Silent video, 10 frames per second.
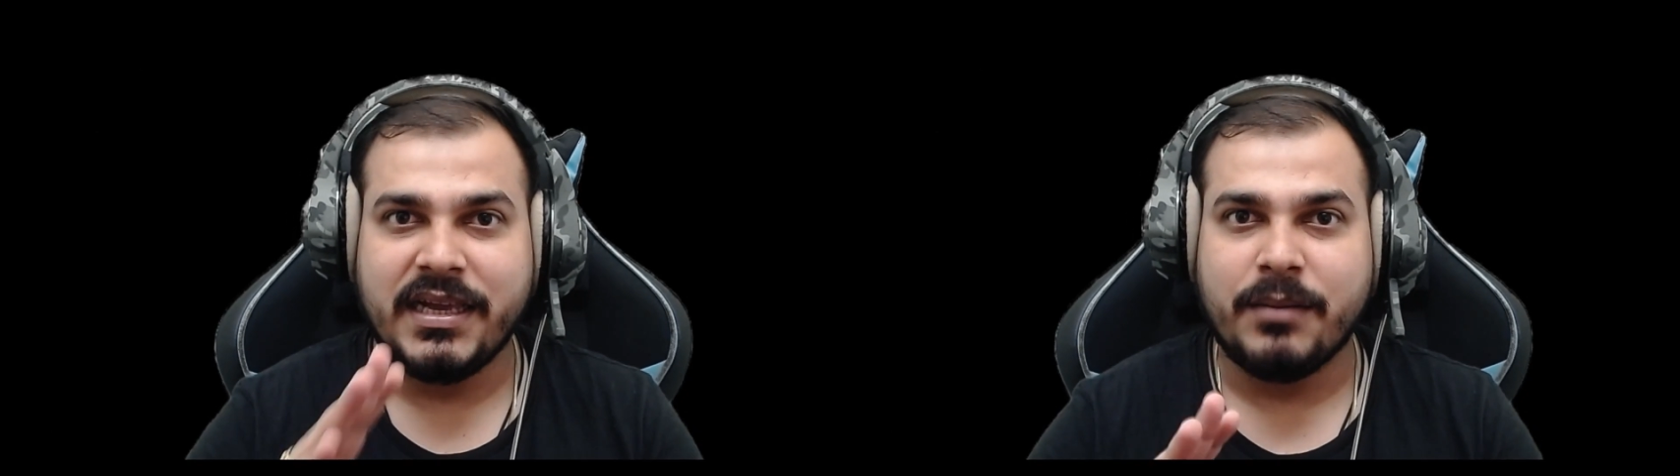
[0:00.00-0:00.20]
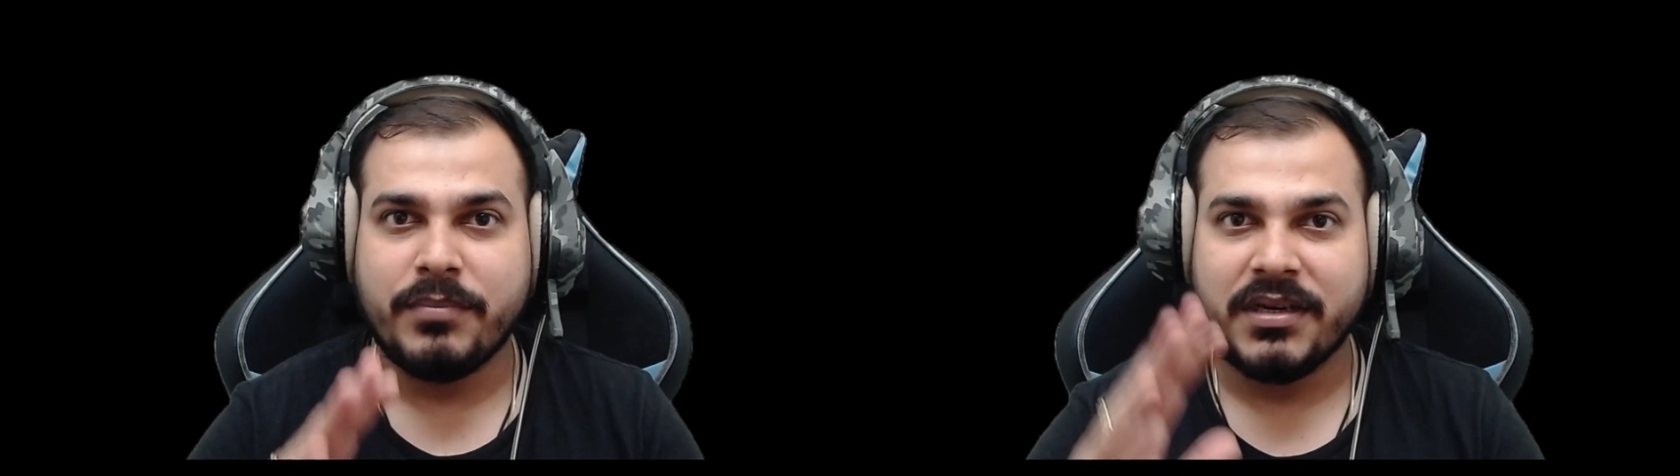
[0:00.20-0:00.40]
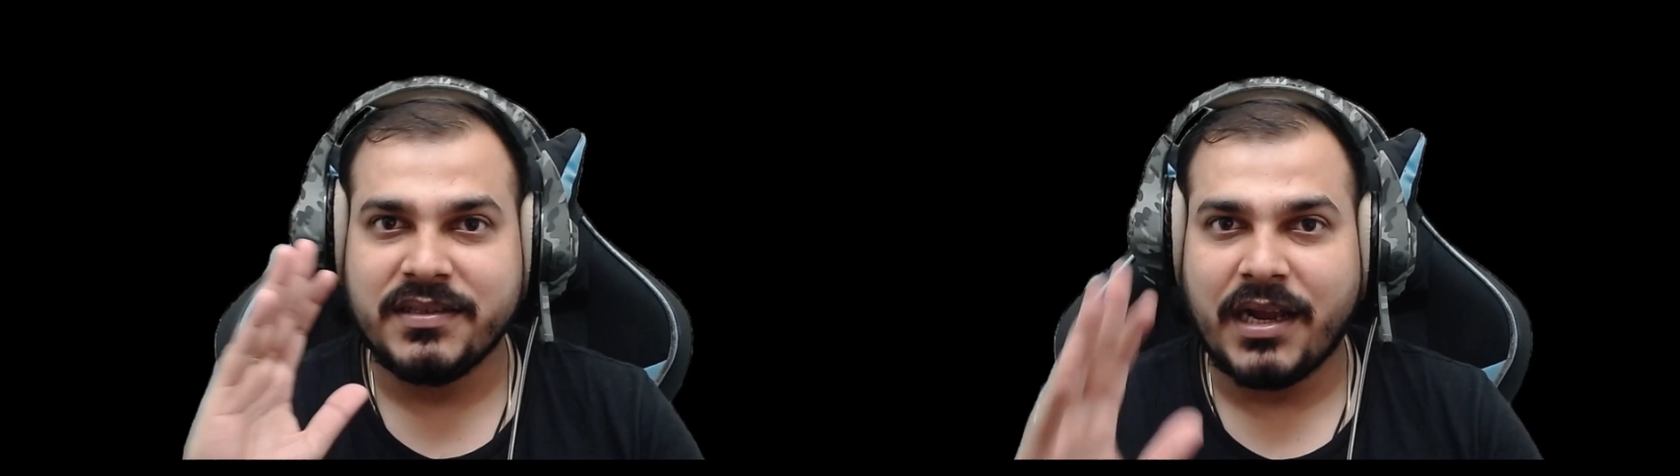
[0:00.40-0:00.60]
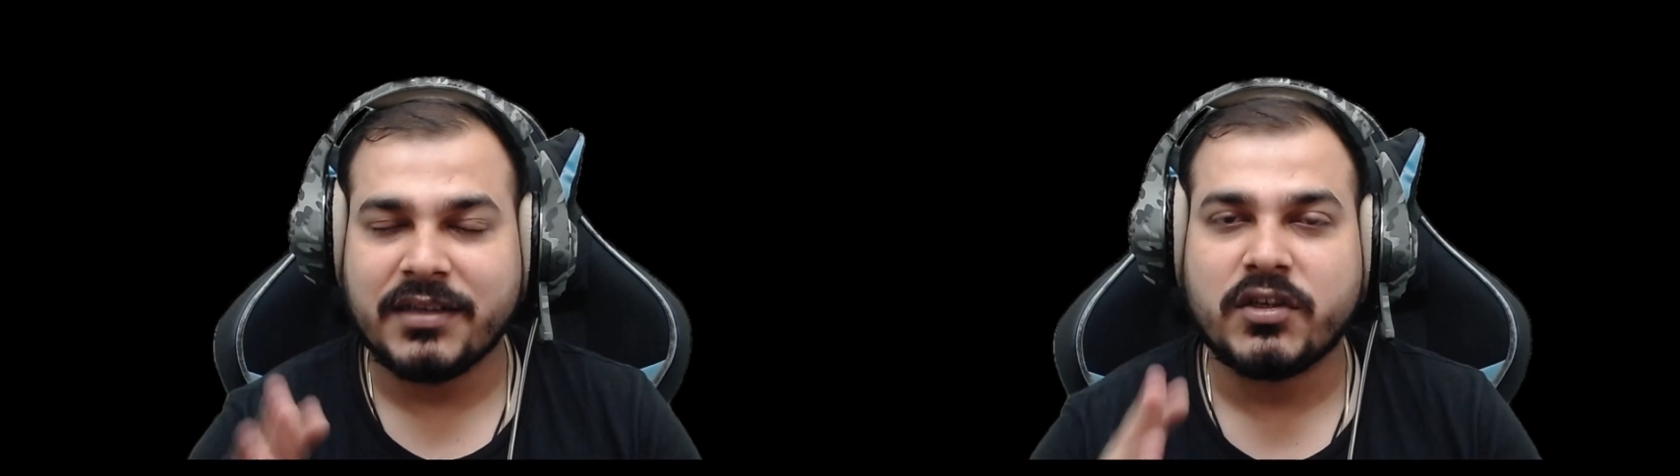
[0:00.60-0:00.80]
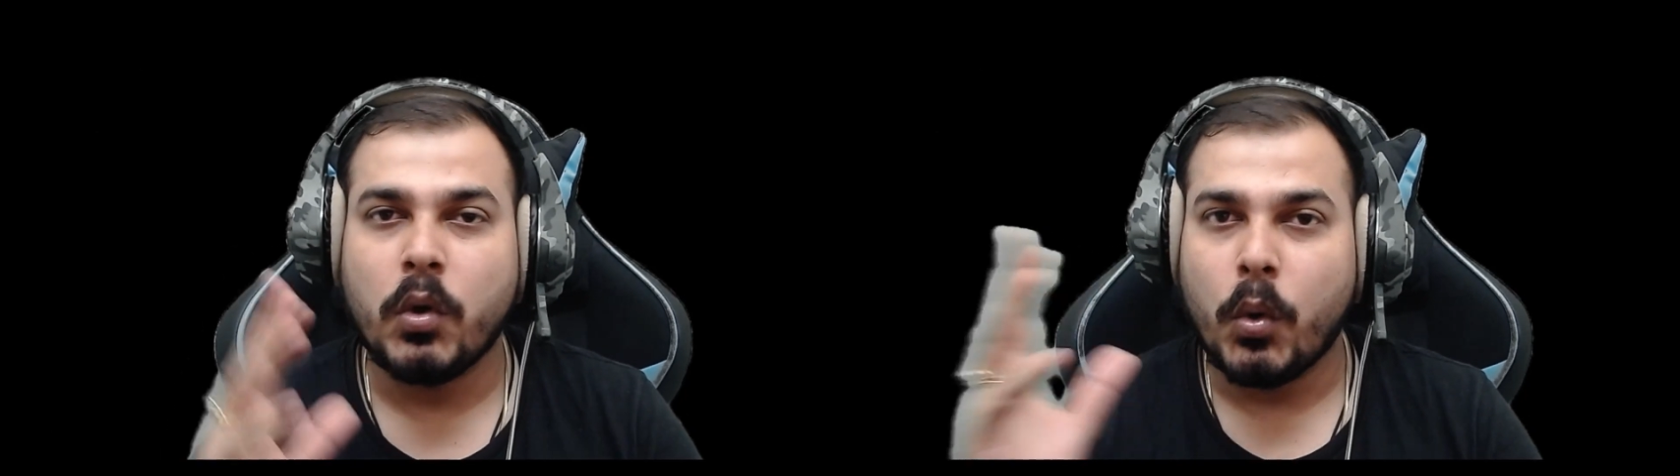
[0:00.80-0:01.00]
companies are
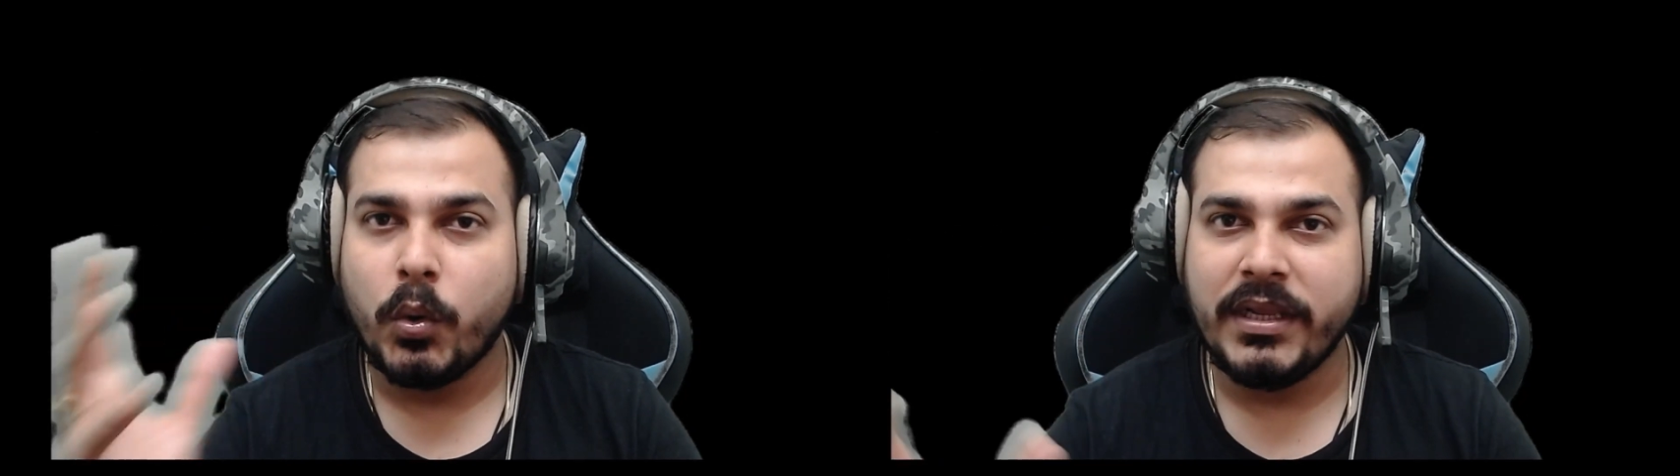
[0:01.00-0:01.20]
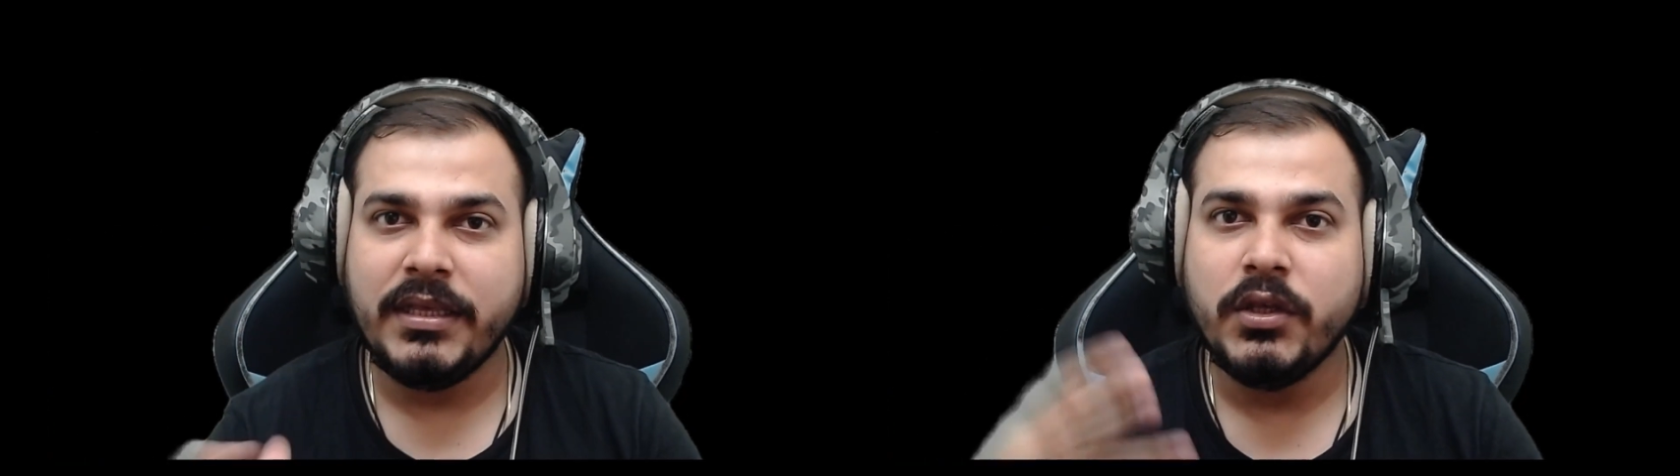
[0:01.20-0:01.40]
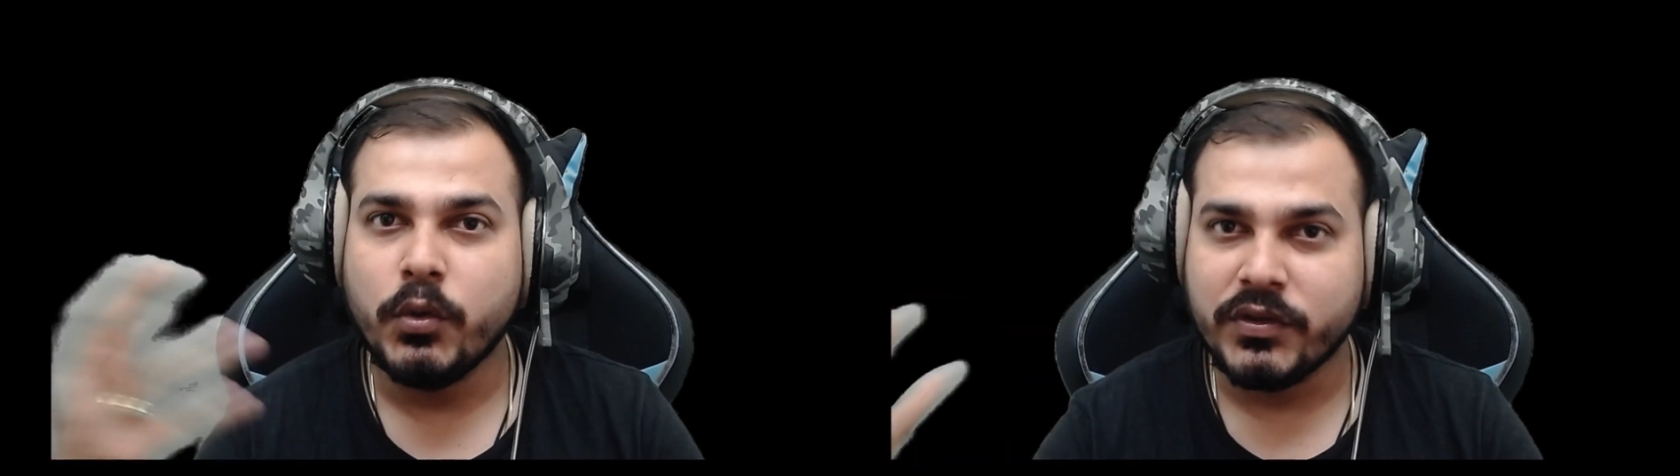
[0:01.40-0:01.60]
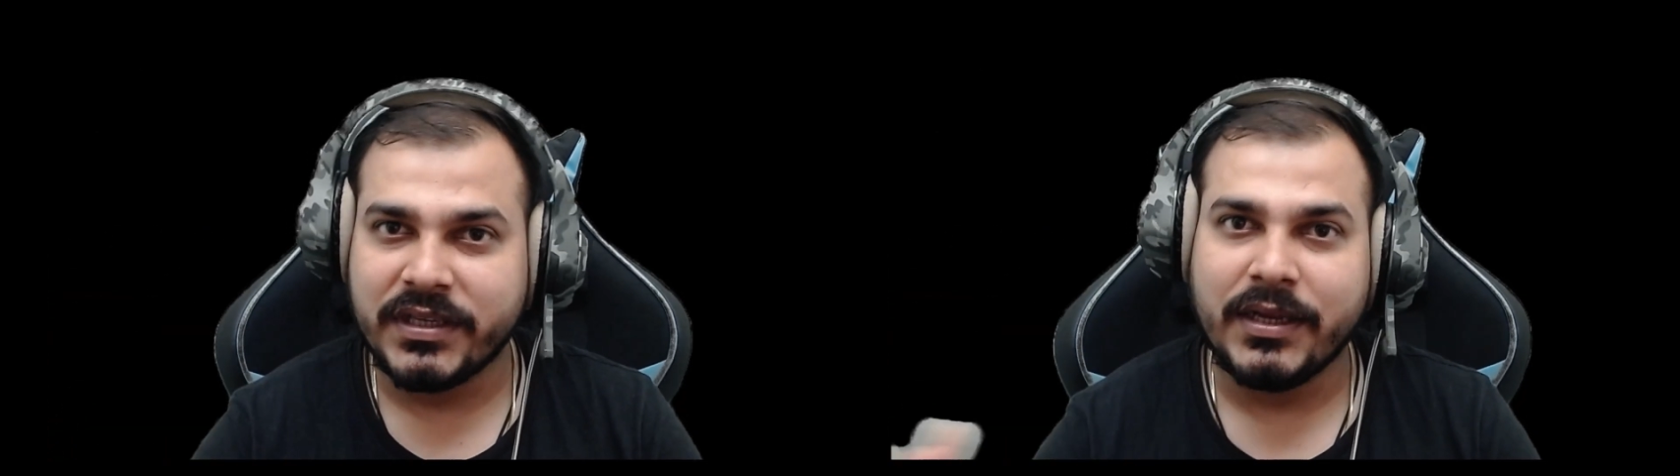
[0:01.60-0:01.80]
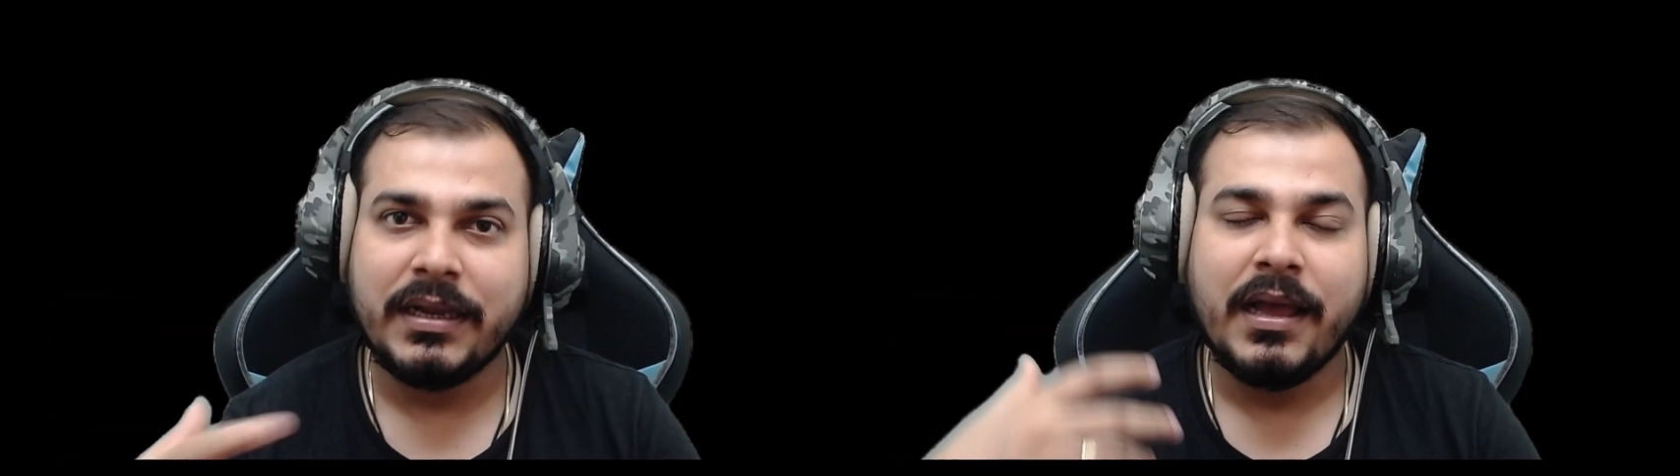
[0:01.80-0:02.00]
slowly
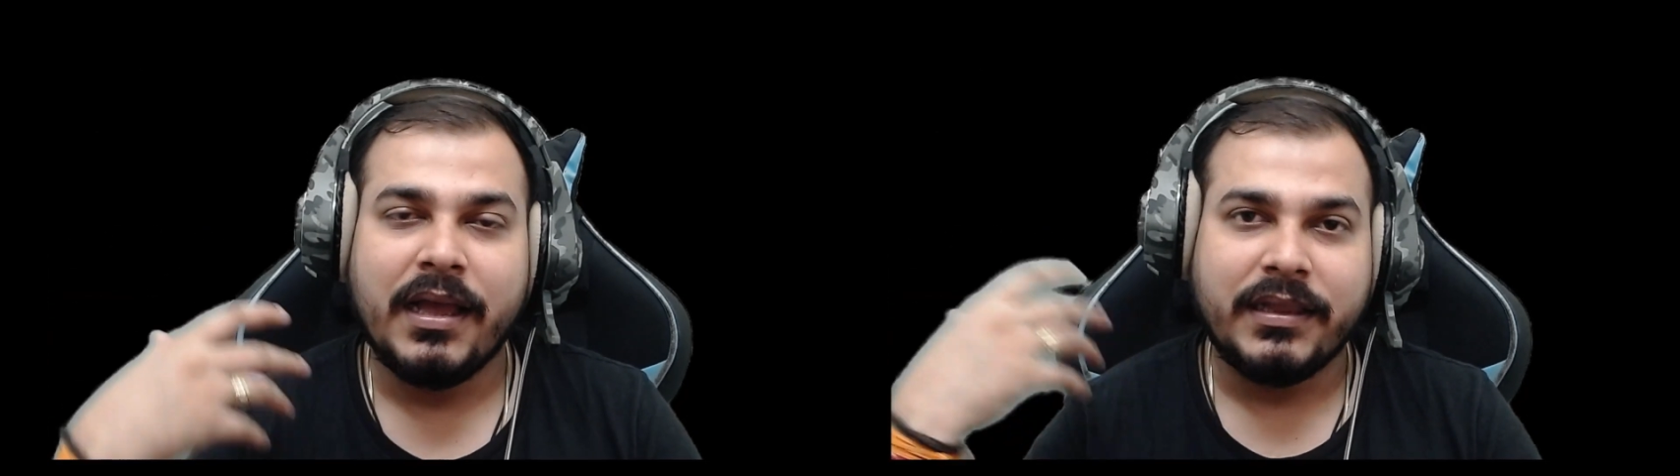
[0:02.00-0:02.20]
using,